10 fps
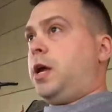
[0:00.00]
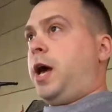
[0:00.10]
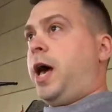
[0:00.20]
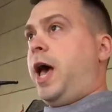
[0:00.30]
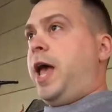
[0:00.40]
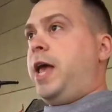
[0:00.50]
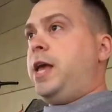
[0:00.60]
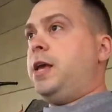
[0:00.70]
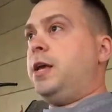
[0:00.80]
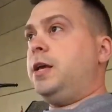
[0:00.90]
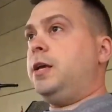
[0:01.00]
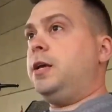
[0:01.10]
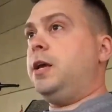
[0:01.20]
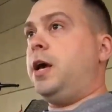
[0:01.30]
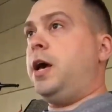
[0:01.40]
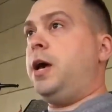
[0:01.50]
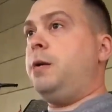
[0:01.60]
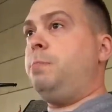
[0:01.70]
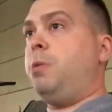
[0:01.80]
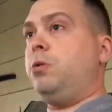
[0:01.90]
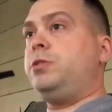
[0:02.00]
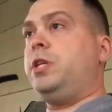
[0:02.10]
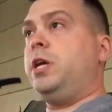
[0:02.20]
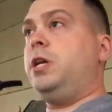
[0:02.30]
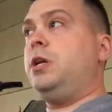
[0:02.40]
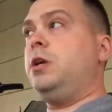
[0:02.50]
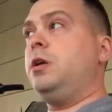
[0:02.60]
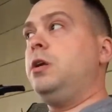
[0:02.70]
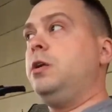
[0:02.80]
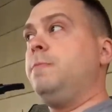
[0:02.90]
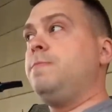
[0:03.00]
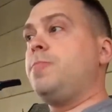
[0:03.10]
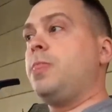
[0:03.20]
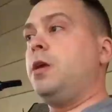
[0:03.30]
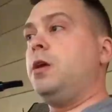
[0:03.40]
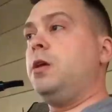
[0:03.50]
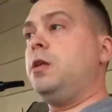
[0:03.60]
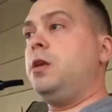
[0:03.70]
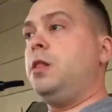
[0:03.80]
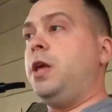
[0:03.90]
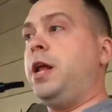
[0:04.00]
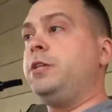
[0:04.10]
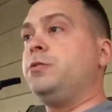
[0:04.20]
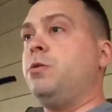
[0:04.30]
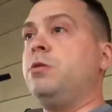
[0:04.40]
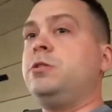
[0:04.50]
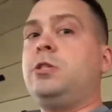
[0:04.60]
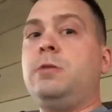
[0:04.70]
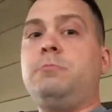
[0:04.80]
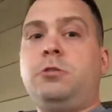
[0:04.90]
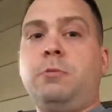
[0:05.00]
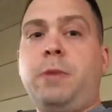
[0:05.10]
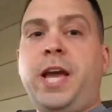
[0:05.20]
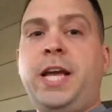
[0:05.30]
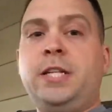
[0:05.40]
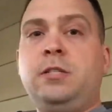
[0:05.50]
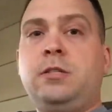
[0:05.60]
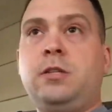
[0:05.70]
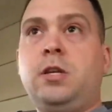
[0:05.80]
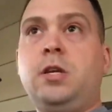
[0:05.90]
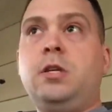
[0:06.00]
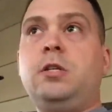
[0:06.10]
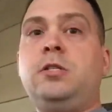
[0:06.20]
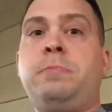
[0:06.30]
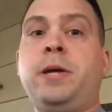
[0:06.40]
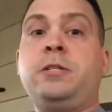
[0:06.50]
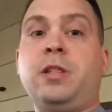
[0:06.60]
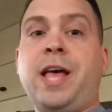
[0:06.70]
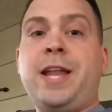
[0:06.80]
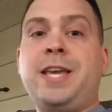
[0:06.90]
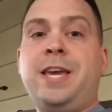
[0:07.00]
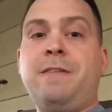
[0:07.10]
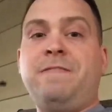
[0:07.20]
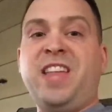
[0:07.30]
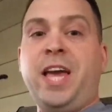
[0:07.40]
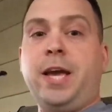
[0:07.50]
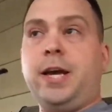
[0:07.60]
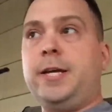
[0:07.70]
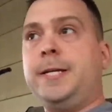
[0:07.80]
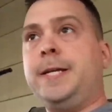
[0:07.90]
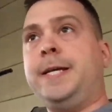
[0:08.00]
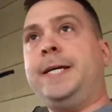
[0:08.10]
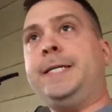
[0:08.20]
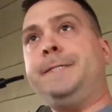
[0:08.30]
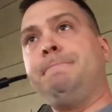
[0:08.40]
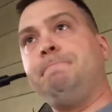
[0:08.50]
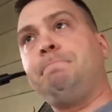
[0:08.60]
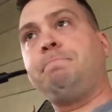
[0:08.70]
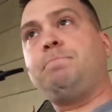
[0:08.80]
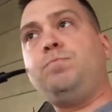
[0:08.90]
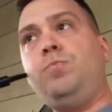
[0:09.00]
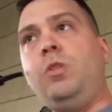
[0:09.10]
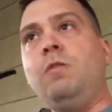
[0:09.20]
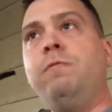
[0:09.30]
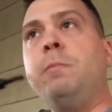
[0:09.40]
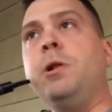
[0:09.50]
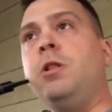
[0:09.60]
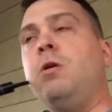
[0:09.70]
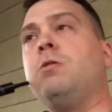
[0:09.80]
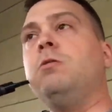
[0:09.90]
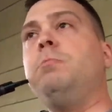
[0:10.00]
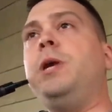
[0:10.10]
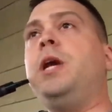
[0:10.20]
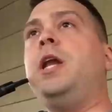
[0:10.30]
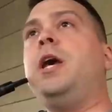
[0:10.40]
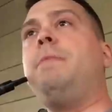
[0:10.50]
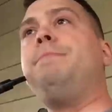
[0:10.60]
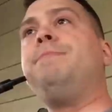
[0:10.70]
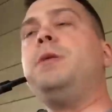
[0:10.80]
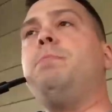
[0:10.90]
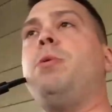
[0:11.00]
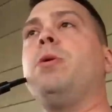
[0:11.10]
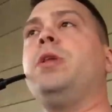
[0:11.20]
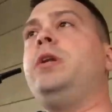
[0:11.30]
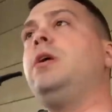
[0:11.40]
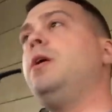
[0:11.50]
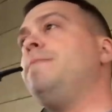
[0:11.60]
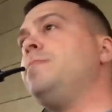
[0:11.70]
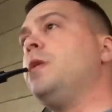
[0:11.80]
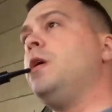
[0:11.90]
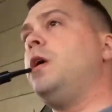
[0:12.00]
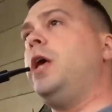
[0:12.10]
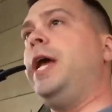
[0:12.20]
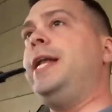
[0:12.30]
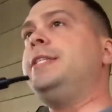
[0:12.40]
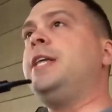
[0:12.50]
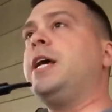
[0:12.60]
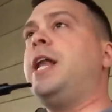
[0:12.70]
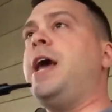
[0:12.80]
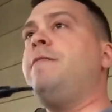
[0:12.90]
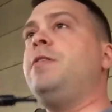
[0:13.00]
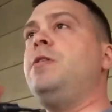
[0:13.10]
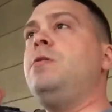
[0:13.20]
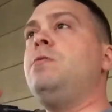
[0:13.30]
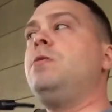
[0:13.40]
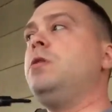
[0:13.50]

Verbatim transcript: I uh, posted that I scored some Germain's special Latakia flake uh, from a local B&M in Portland, 82nd Avenue